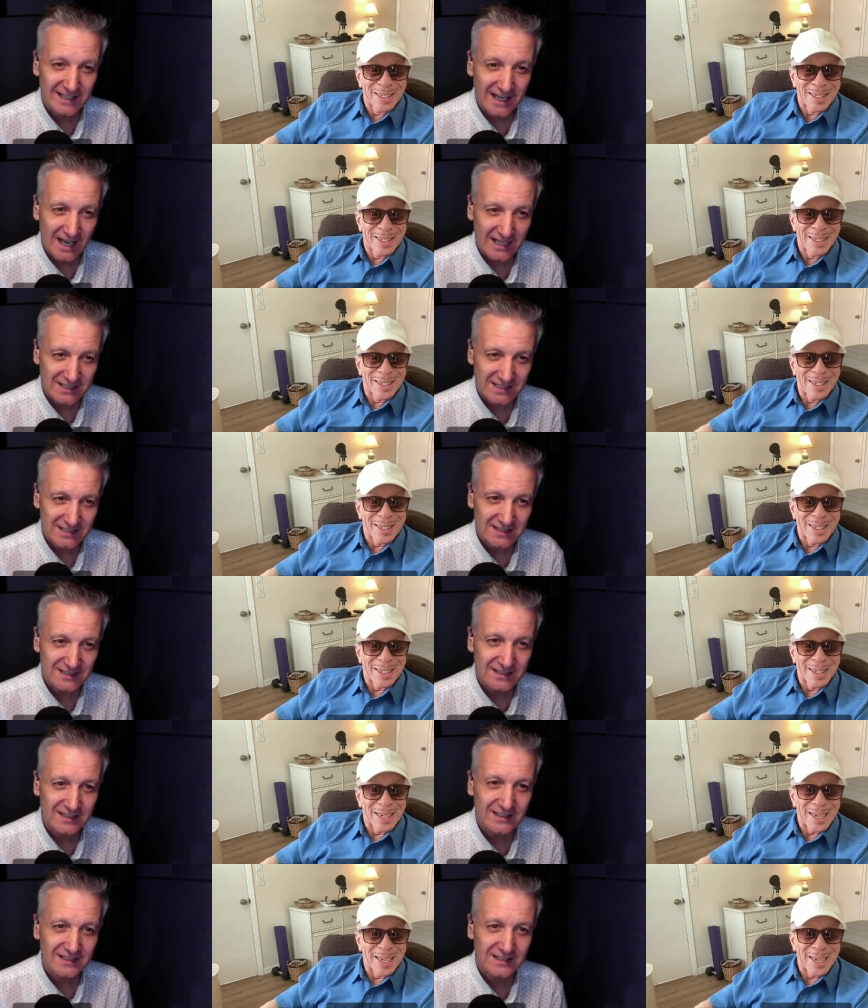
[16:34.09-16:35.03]

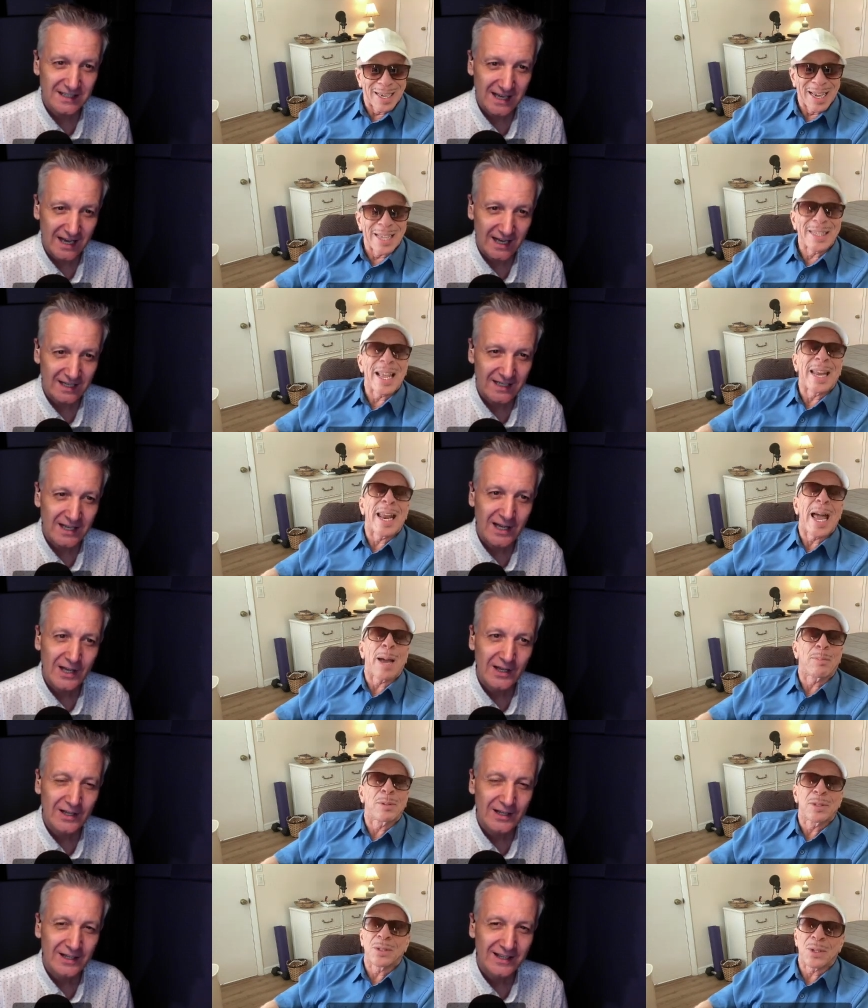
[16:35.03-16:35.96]
Speaker 1: And
Speaker 2: that
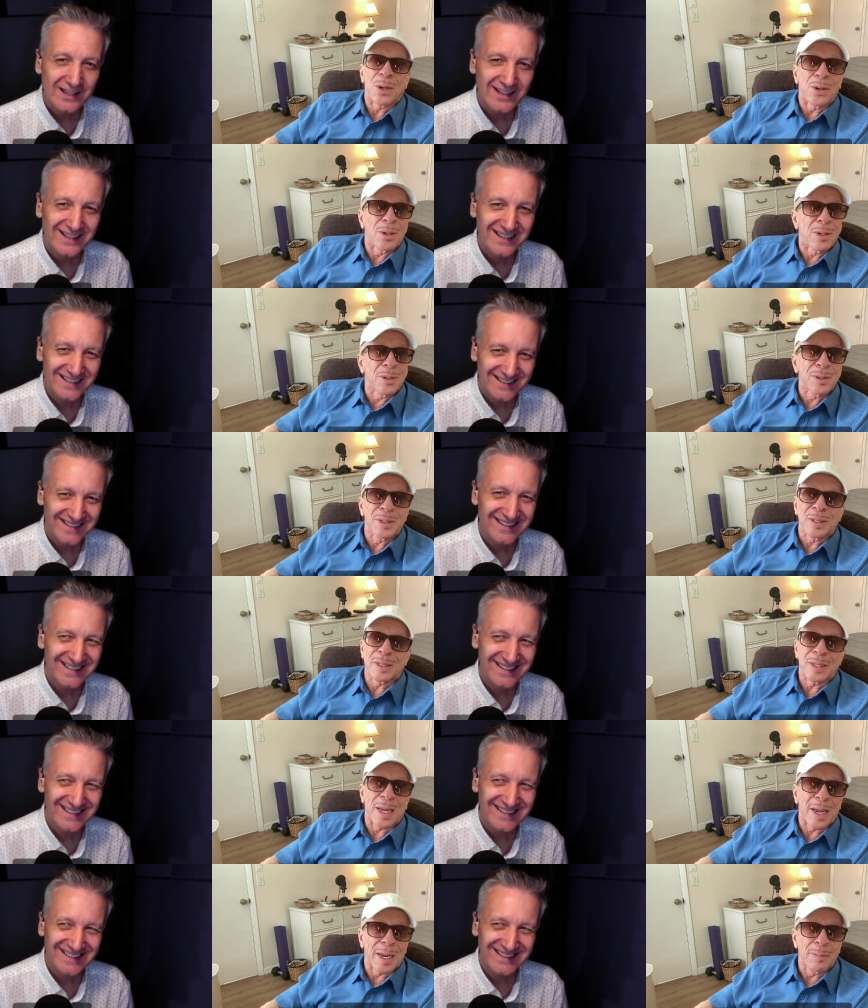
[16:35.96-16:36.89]
happens all the
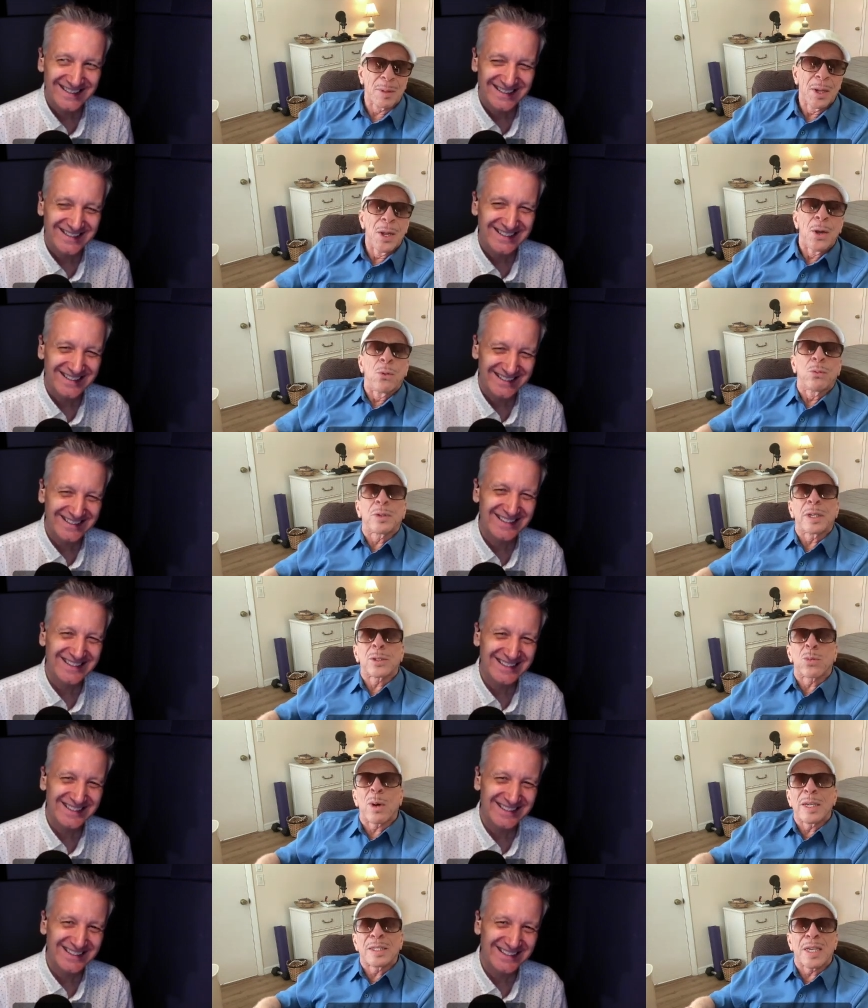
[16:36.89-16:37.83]
time.
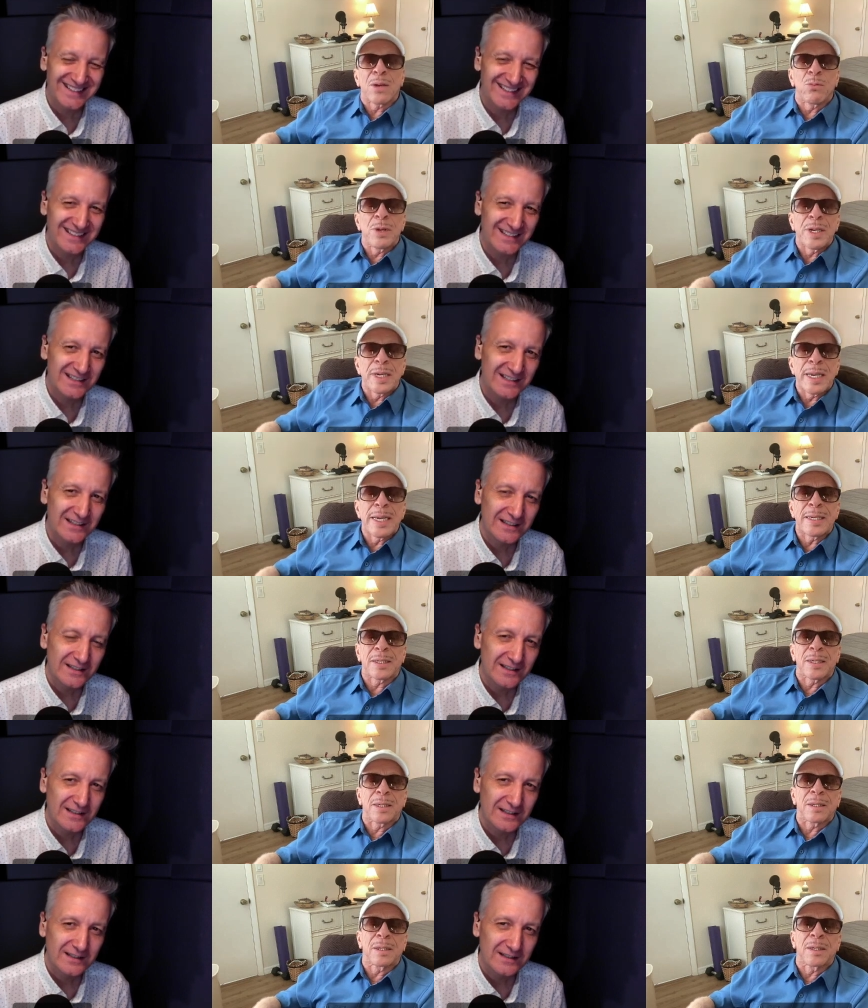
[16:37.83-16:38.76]
That's why I say we need
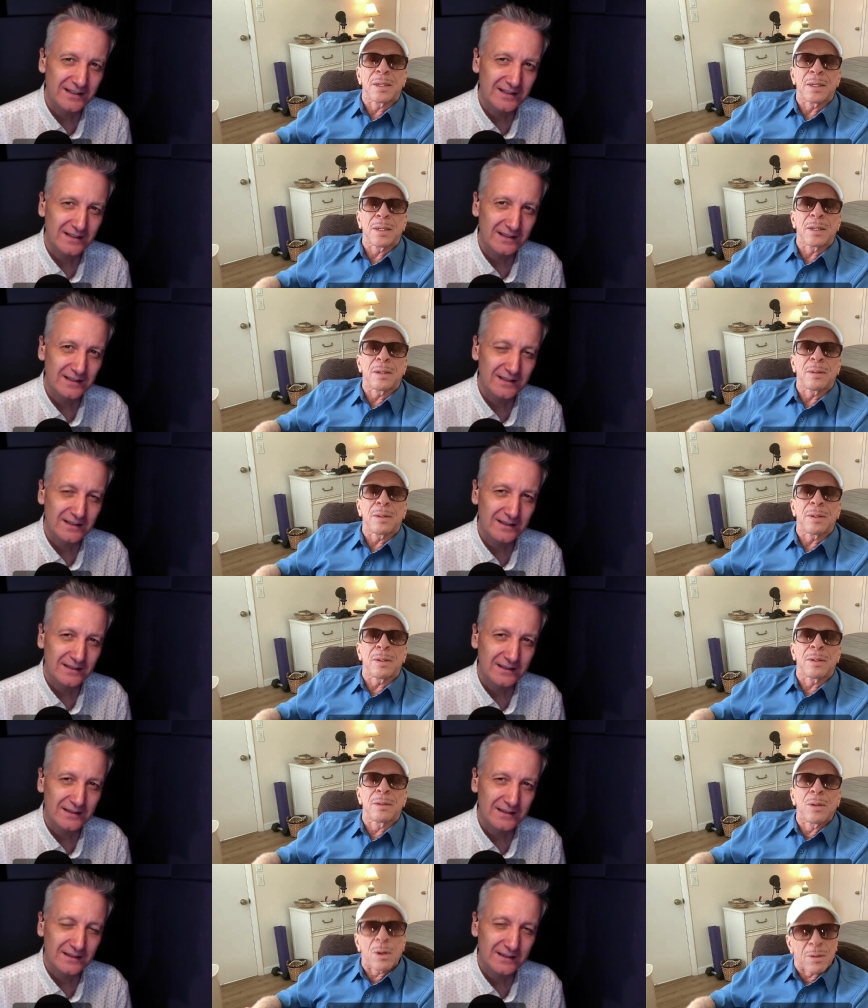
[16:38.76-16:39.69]
to
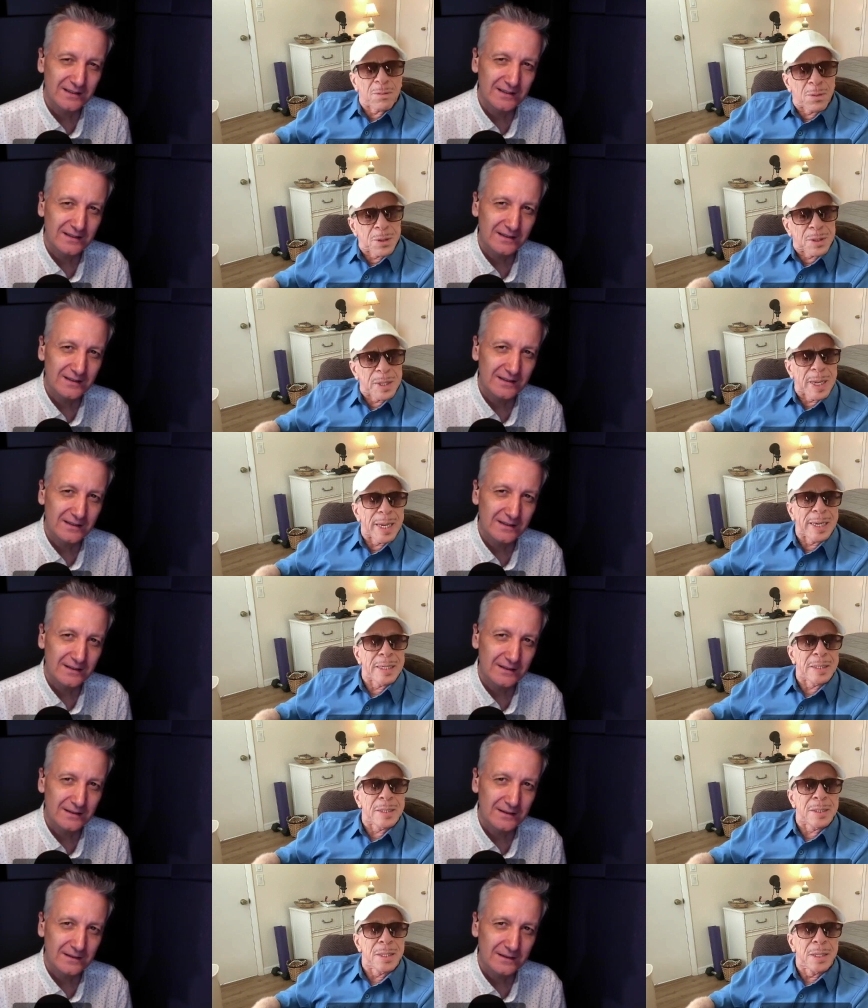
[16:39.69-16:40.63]
look for
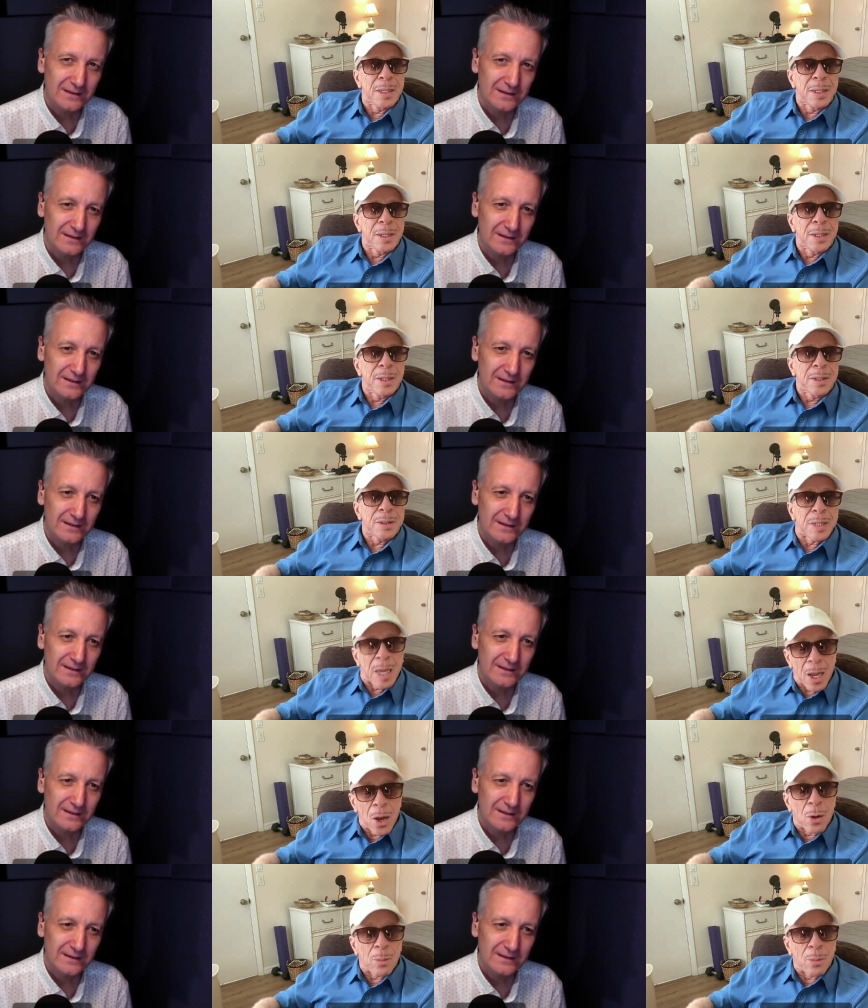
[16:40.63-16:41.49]
things to